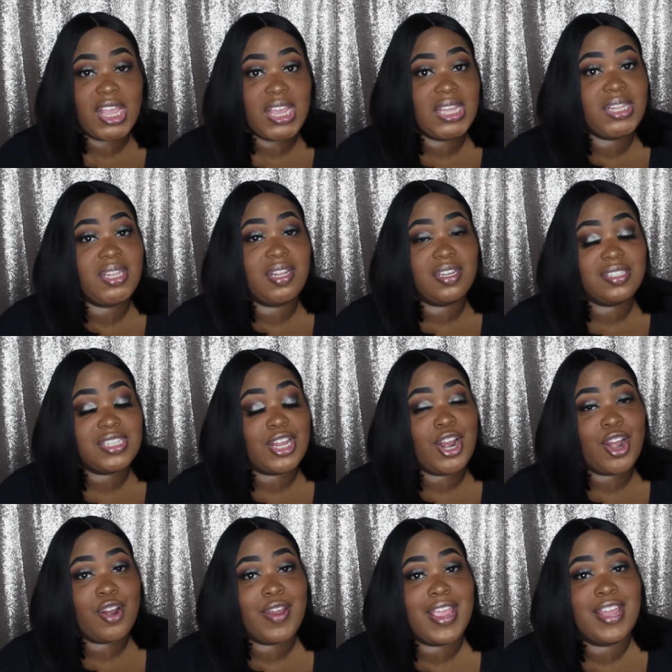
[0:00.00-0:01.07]
he looked
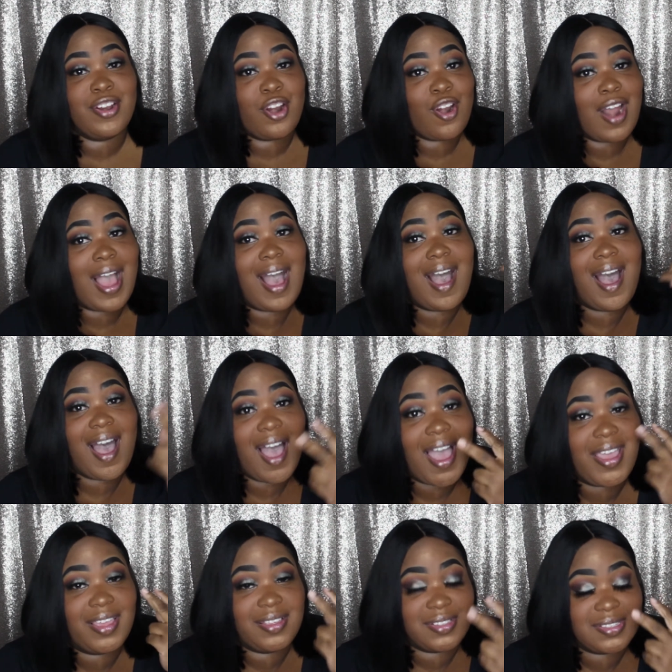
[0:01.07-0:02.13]
at her in her
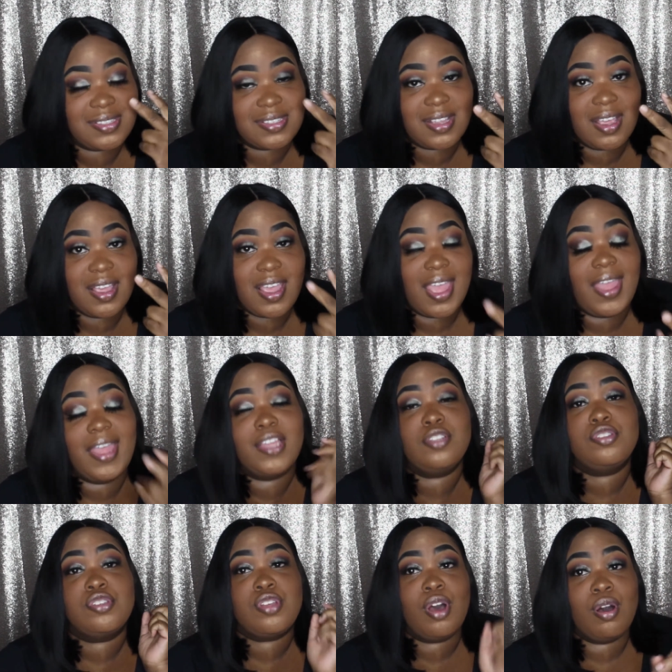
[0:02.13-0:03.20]
eyes
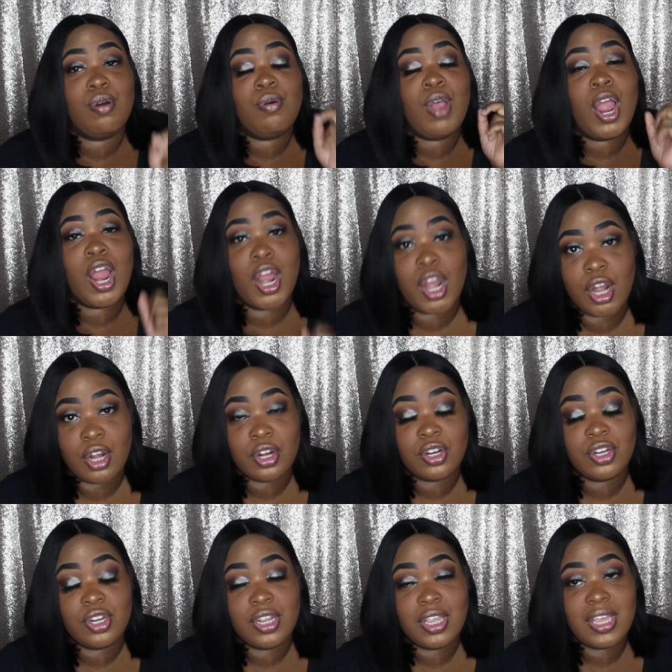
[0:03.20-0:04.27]
and told
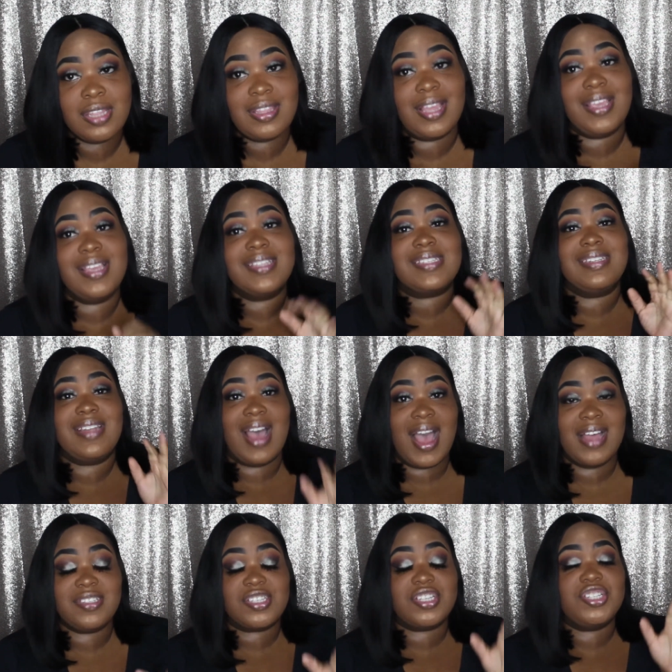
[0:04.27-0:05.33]
her that he's
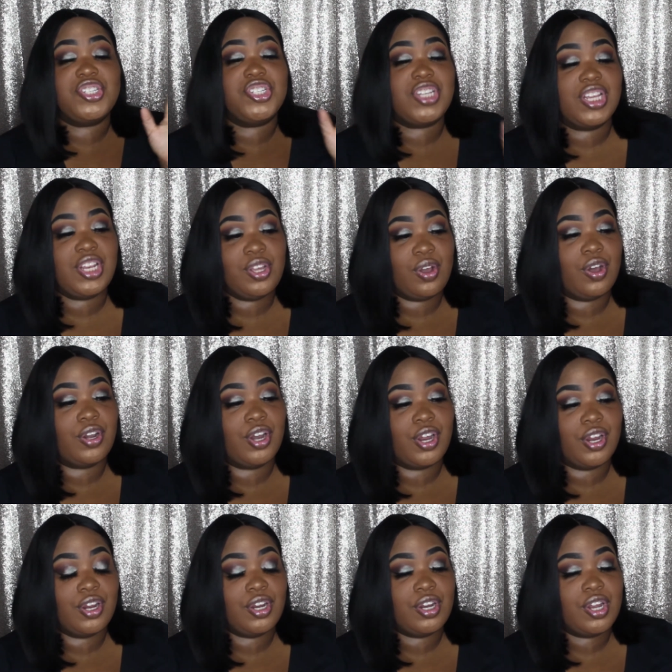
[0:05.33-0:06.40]
not cheating on
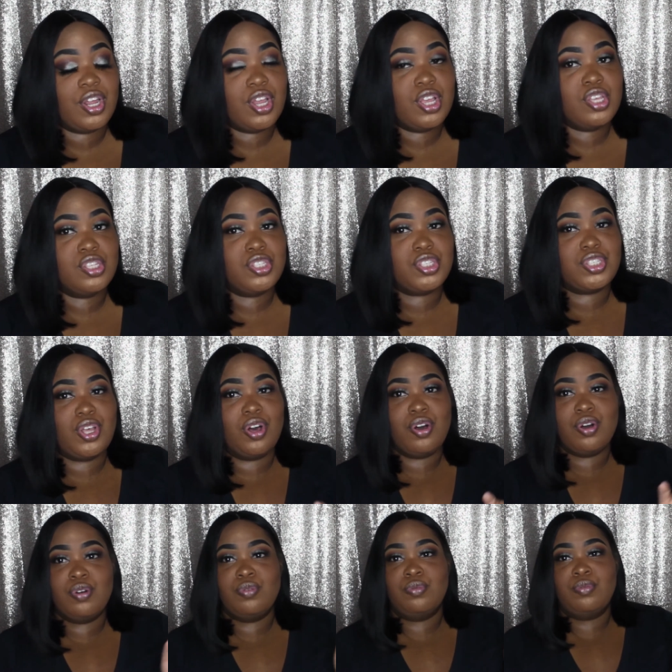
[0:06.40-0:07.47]
her
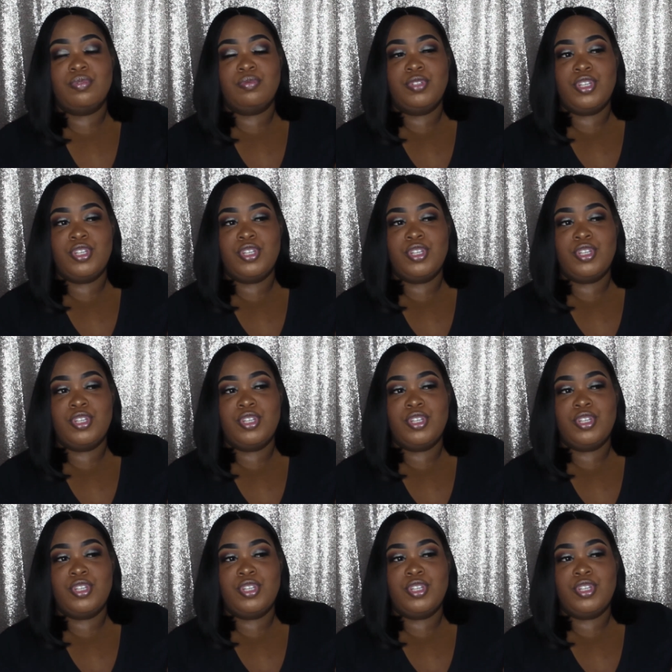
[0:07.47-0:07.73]
so,